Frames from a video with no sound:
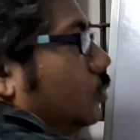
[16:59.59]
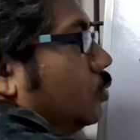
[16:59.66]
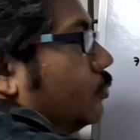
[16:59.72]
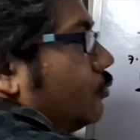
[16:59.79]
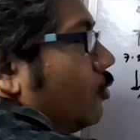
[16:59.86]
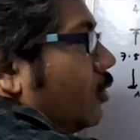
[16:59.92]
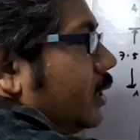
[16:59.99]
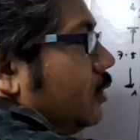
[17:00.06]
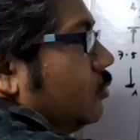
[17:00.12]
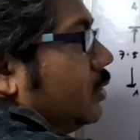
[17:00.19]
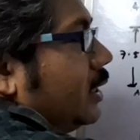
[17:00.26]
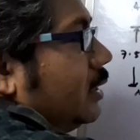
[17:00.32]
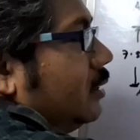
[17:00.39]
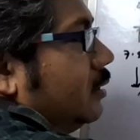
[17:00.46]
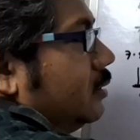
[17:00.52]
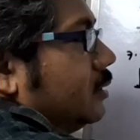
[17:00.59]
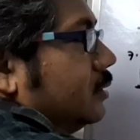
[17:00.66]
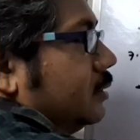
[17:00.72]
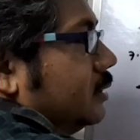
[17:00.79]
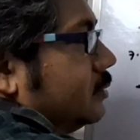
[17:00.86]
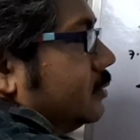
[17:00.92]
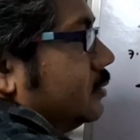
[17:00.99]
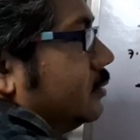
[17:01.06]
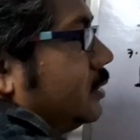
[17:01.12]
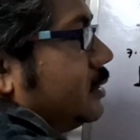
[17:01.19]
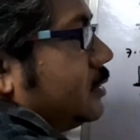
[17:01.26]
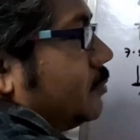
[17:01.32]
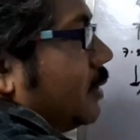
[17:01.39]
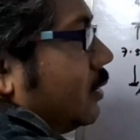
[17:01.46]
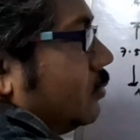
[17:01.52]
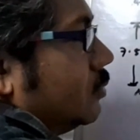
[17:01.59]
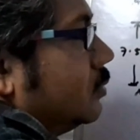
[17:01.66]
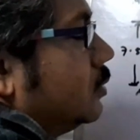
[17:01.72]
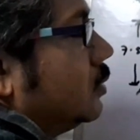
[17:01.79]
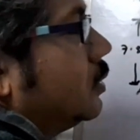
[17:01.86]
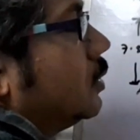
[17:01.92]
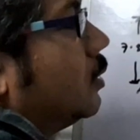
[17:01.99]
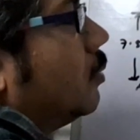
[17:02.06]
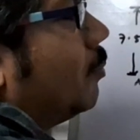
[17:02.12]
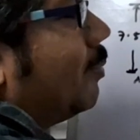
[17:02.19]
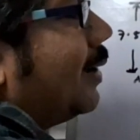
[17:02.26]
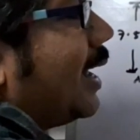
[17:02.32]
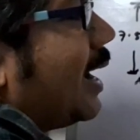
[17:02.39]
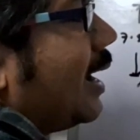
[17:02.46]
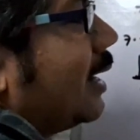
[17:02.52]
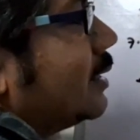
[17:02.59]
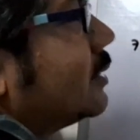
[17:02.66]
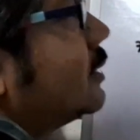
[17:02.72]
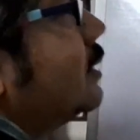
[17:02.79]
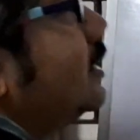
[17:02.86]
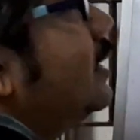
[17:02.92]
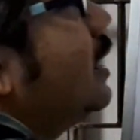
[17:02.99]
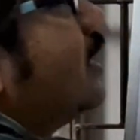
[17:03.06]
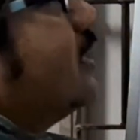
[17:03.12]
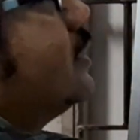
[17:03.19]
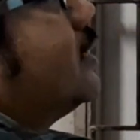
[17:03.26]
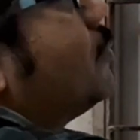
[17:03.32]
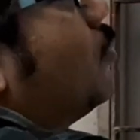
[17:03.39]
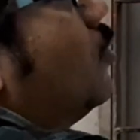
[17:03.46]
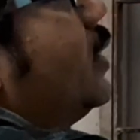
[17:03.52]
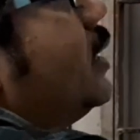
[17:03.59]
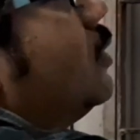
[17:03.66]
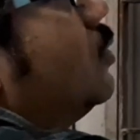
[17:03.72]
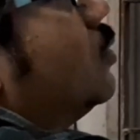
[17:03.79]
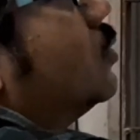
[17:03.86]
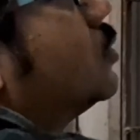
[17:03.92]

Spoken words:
So for UDL, this is this value, plus here the point